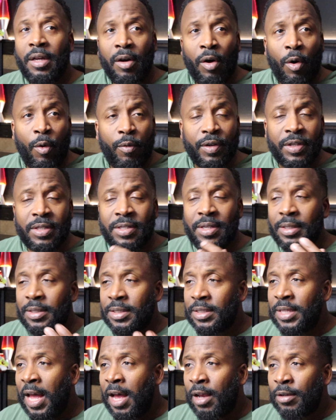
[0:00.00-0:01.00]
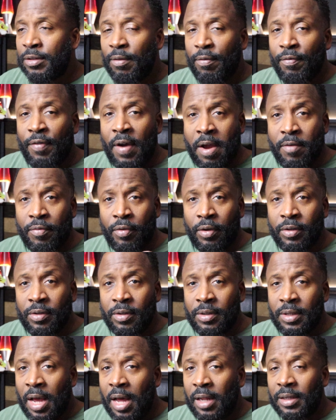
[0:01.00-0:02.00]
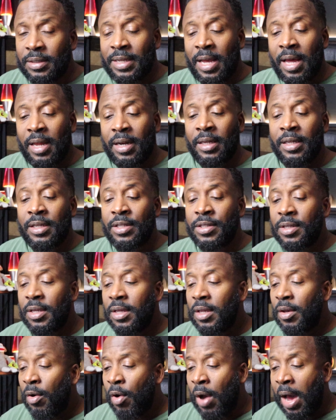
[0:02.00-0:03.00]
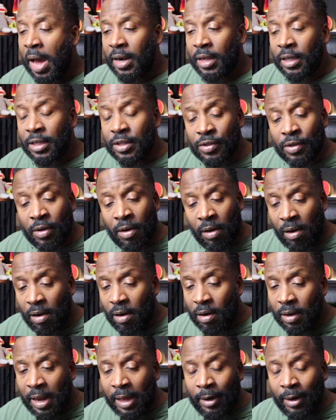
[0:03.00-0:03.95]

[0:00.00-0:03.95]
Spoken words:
over $6,500 out of his card.